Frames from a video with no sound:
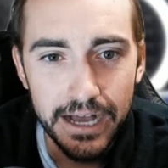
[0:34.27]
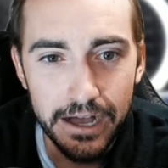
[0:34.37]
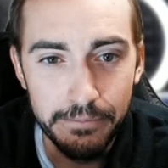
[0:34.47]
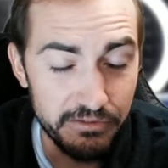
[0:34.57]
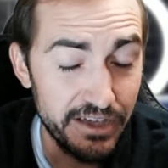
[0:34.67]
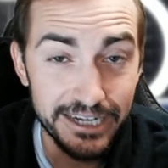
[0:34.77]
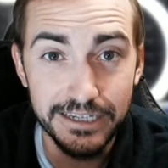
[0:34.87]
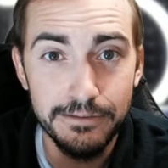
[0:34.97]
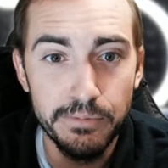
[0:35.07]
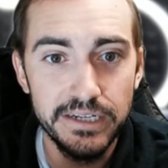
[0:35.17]
Um, in
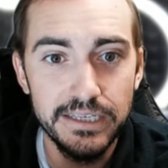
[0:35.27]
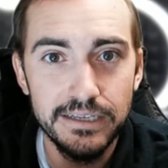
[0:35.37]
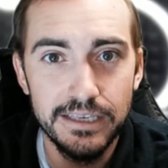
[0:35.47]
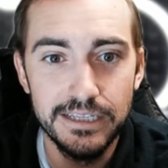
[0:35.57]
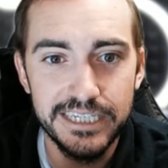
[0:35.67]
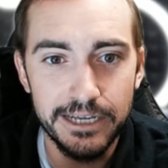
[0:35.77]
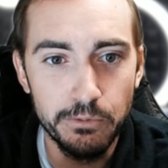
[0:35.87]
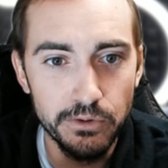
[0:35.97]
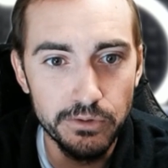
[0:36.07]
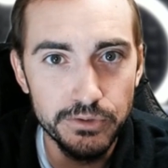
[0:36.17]
fact, anybody in the
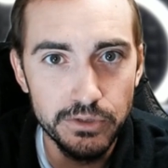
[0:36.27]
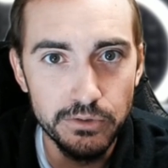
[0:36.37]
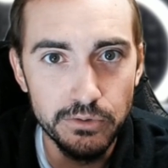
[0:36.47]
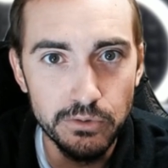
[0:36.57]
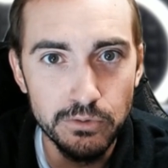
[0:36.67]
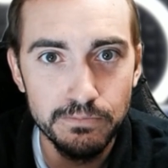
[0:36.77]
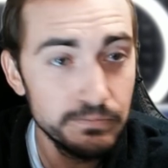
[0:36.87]
tech world who